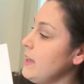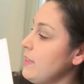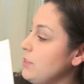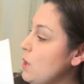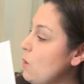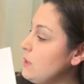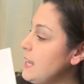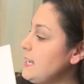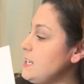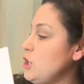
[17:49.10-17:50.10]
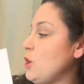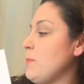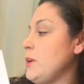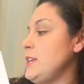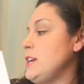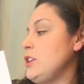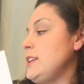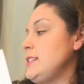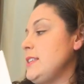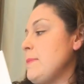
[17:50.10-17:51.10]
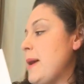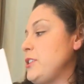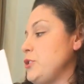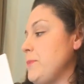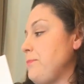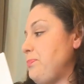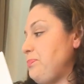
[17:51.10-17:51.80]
The old lady took Munir into the bedroom.